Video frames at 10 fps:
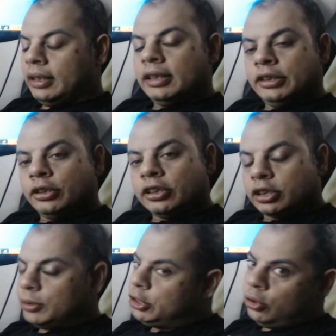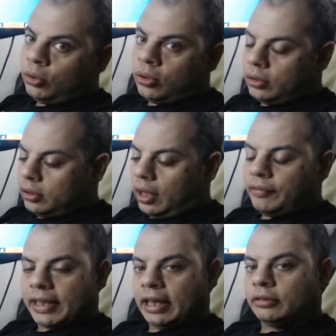you can switch your live
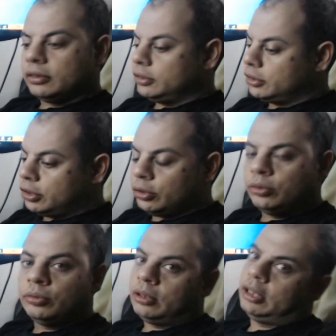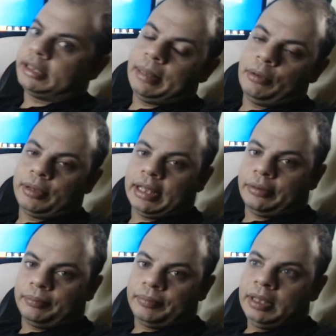account to a demo account.
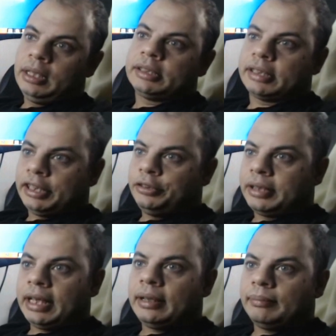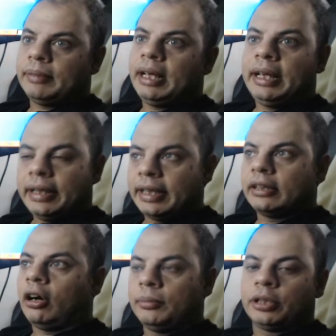So then you get anything
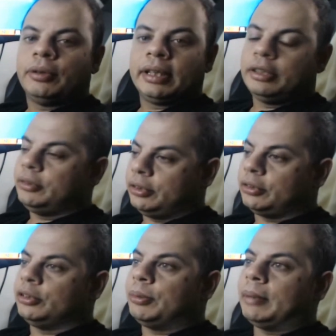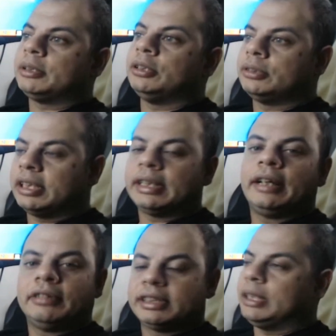that I'm doing, you're able to sit there
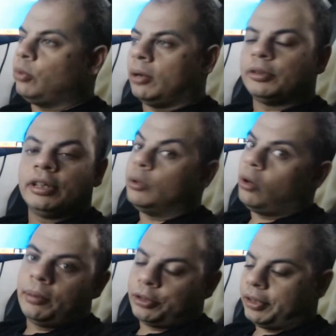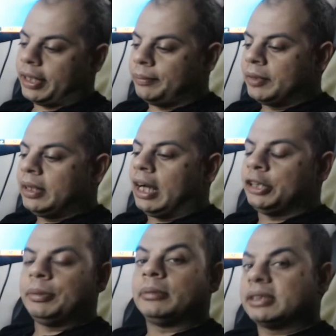and see what I'm doing and why I'm doing it, and
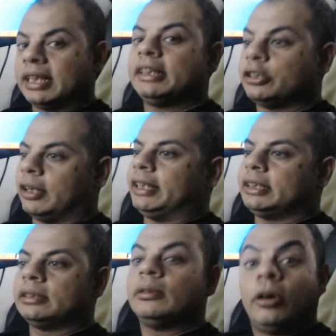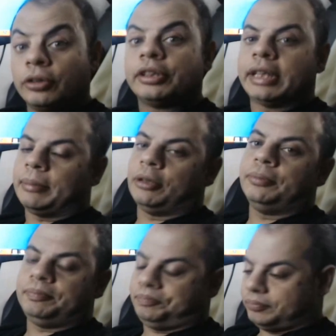you'll be able to take the trades on the demo
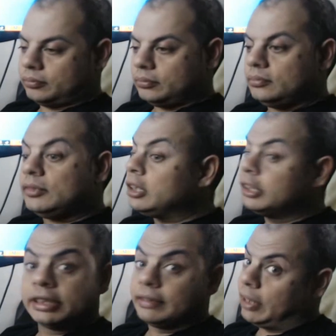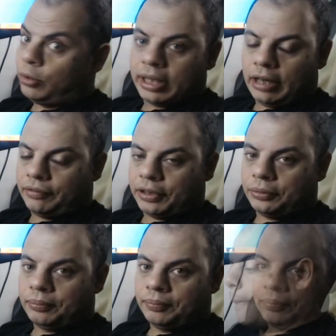to see if they work out for you.
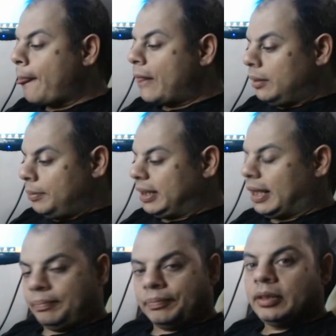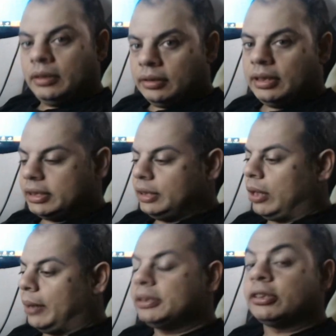But yeah, let's see what
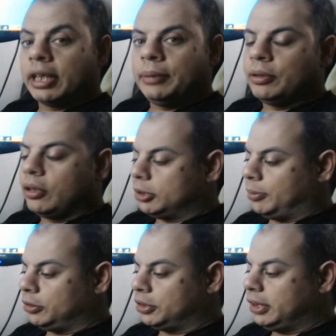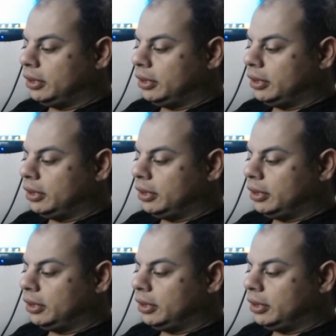happens. I'll keep you guys posted.